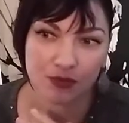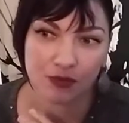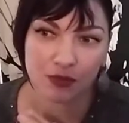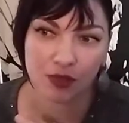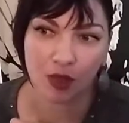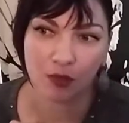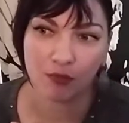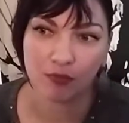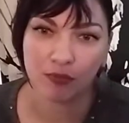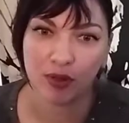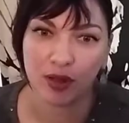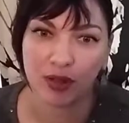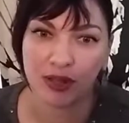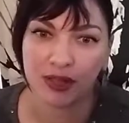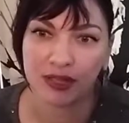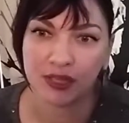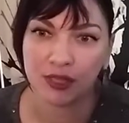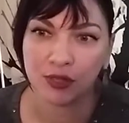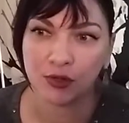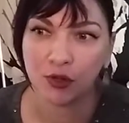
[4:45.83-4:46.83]

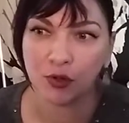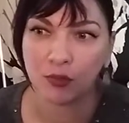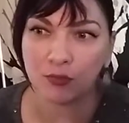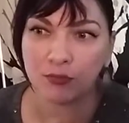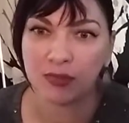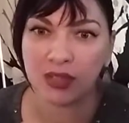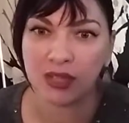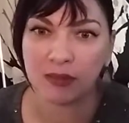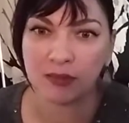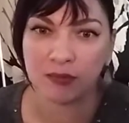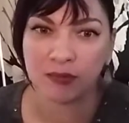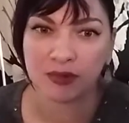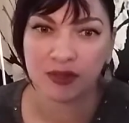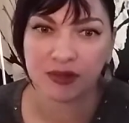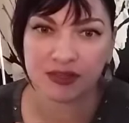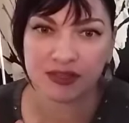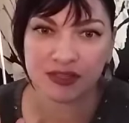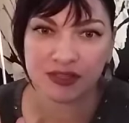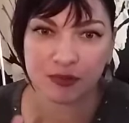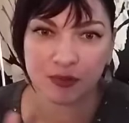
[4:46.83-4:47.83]
But, you know, maybe
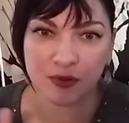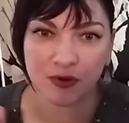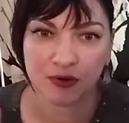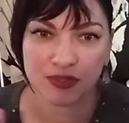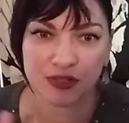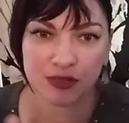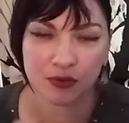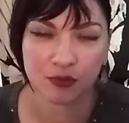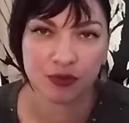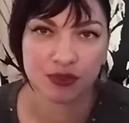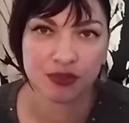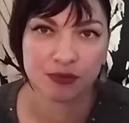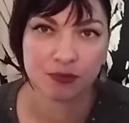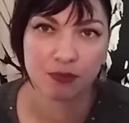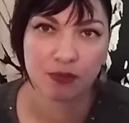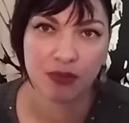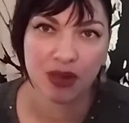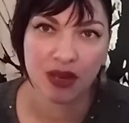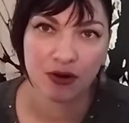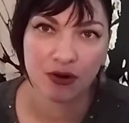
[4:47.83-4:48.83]
because this person was
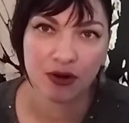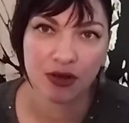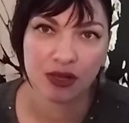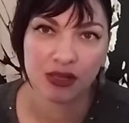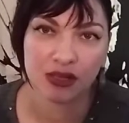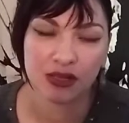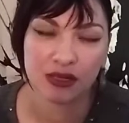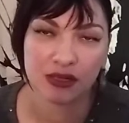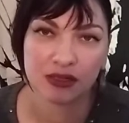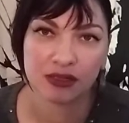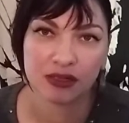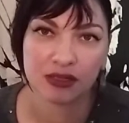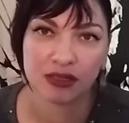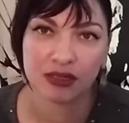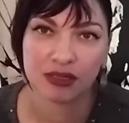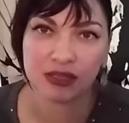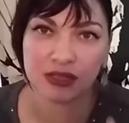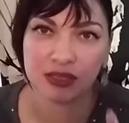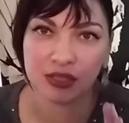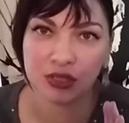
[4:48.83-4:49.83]
married,
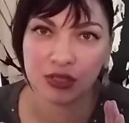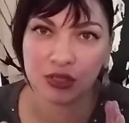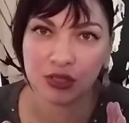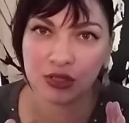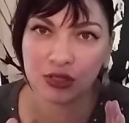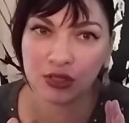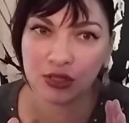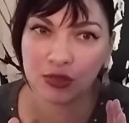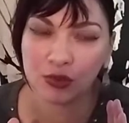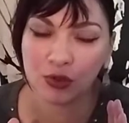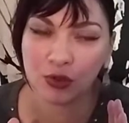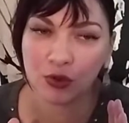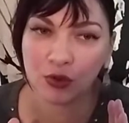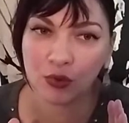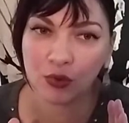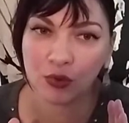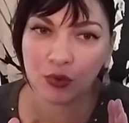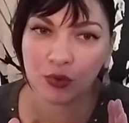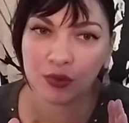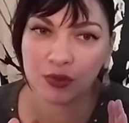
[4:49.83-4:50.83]
you
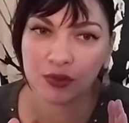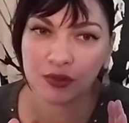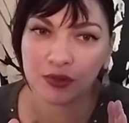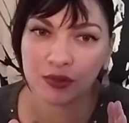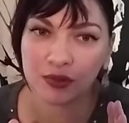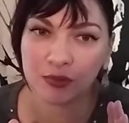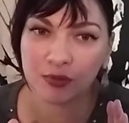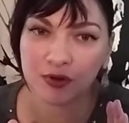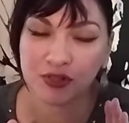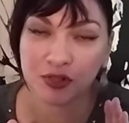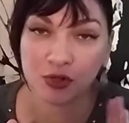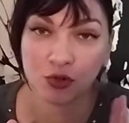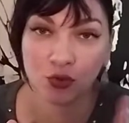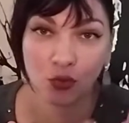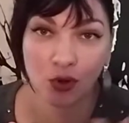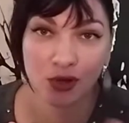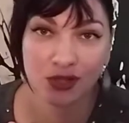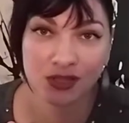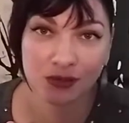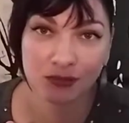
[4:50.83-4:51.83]
know, the person who
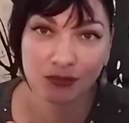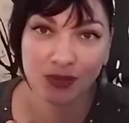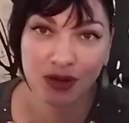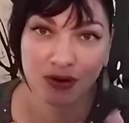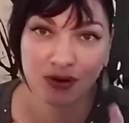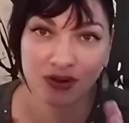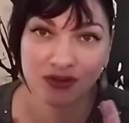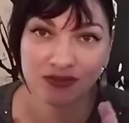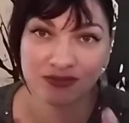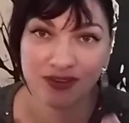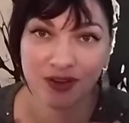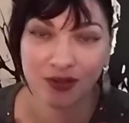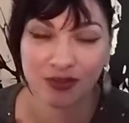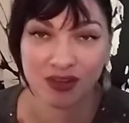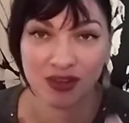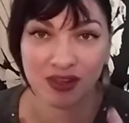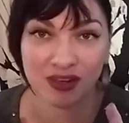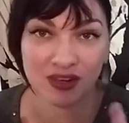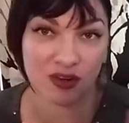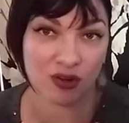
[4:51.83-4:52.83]
wasn't married felt
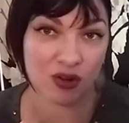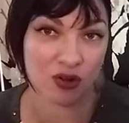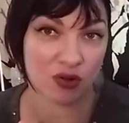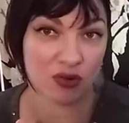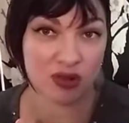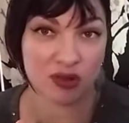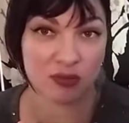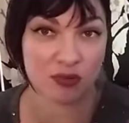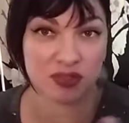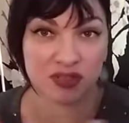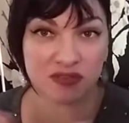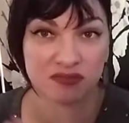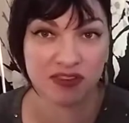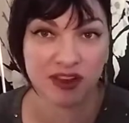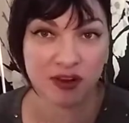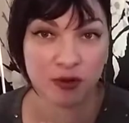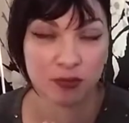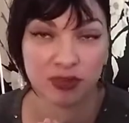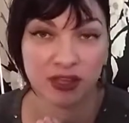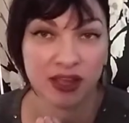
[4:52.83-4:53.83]
that, you know, it was
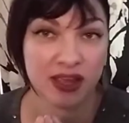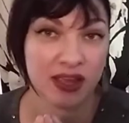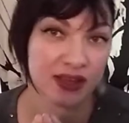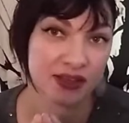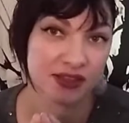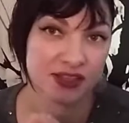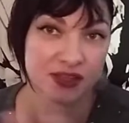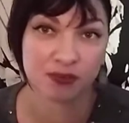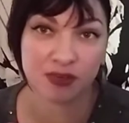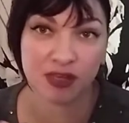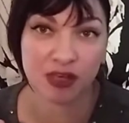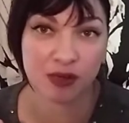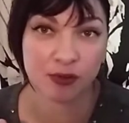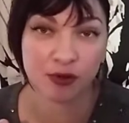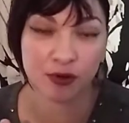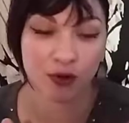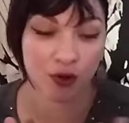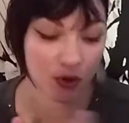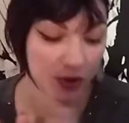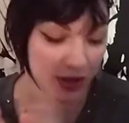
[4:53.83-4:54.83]
fair play to be able
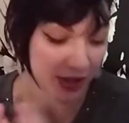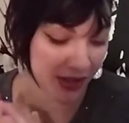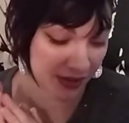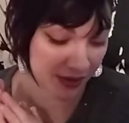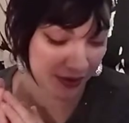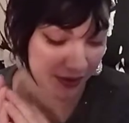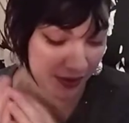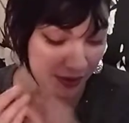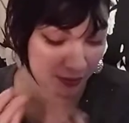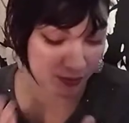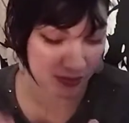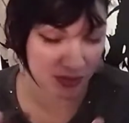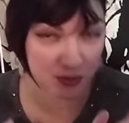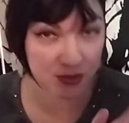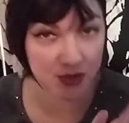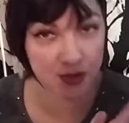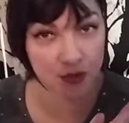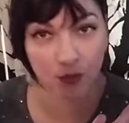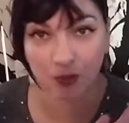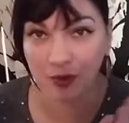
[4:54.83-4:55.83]
to go ahead and be with
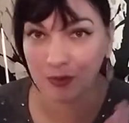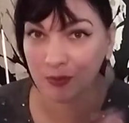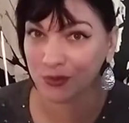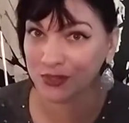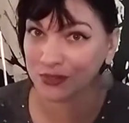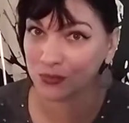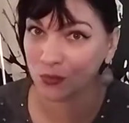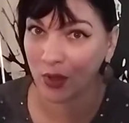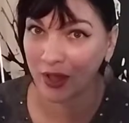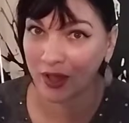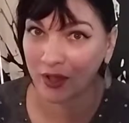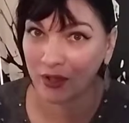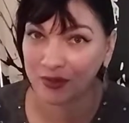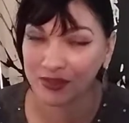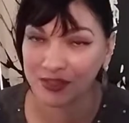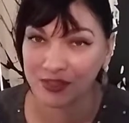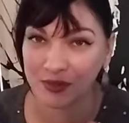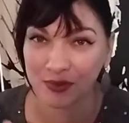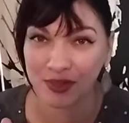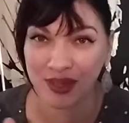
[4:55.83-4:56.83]
other people as well. And
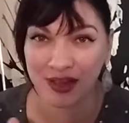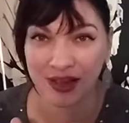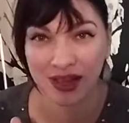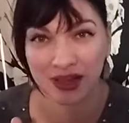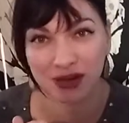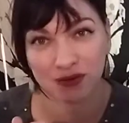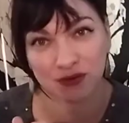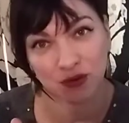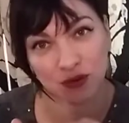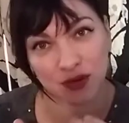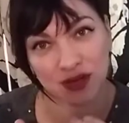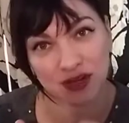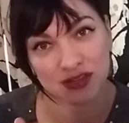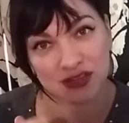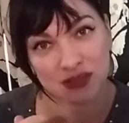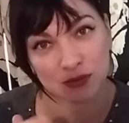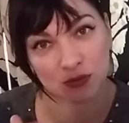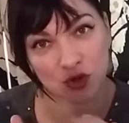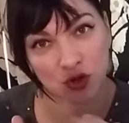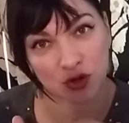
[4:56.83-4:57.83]
so that kind of created
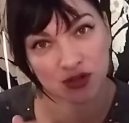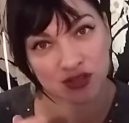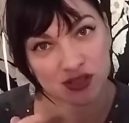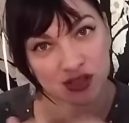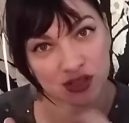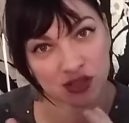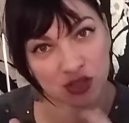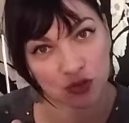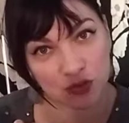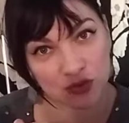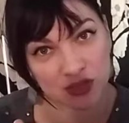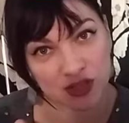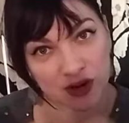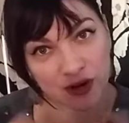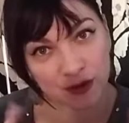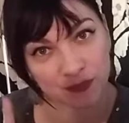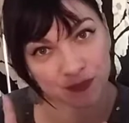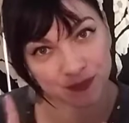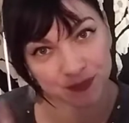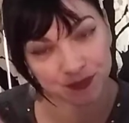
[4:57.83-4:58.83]
some trust issues there,
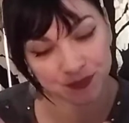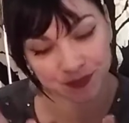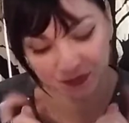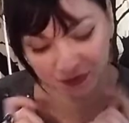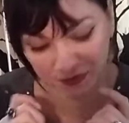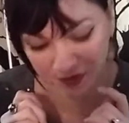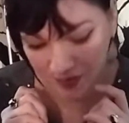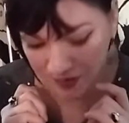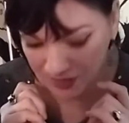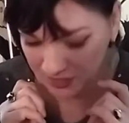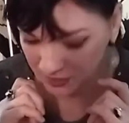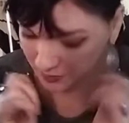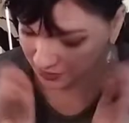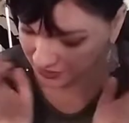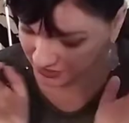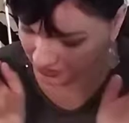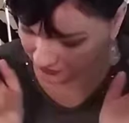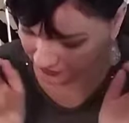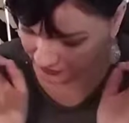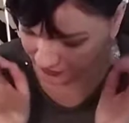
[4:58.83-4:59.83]
Very
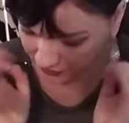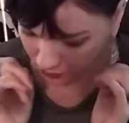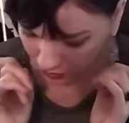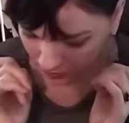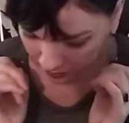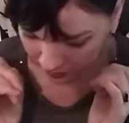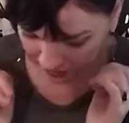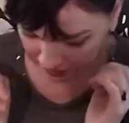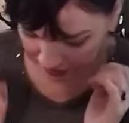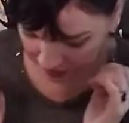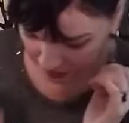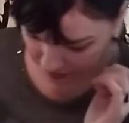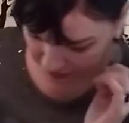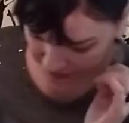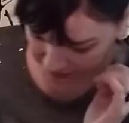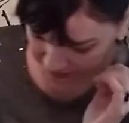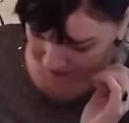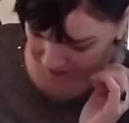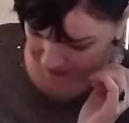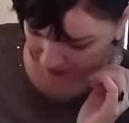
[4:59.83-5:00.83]
specific what I'm picking up
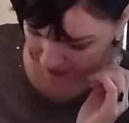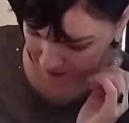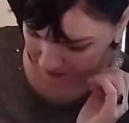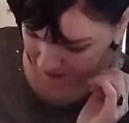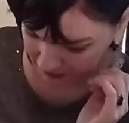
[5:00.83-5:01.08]
on for that.